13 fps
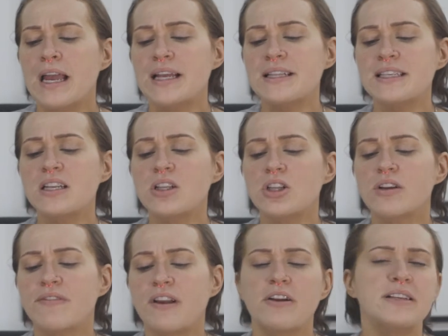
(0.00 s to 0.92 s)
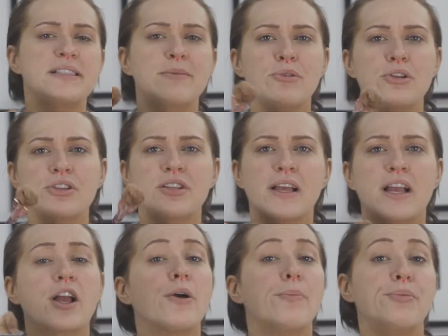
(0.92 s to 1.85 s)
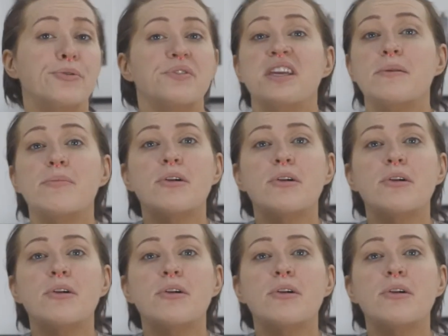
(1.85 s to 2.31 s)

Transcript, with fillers: It's gonna look very similar to like a kabuki